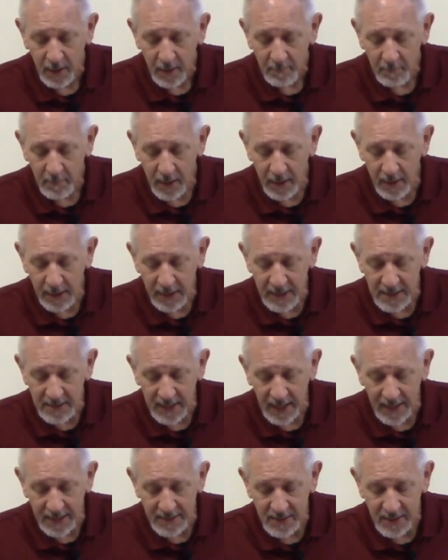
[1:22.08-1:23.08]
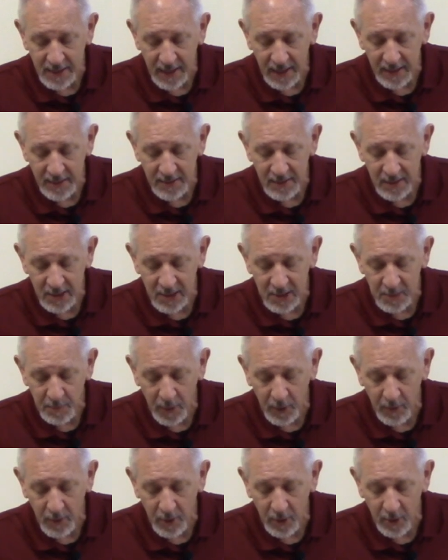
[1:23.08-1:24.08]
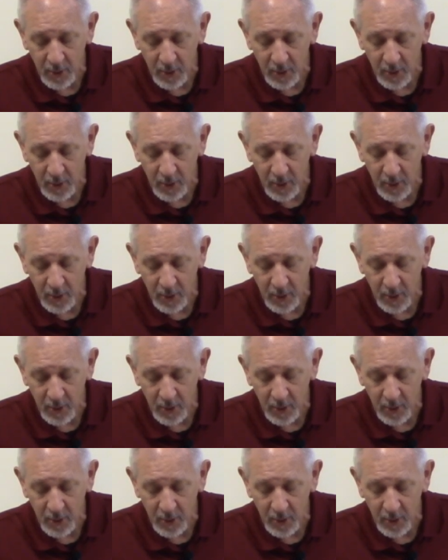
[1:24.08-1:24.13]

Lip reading: but in these last days He has spoken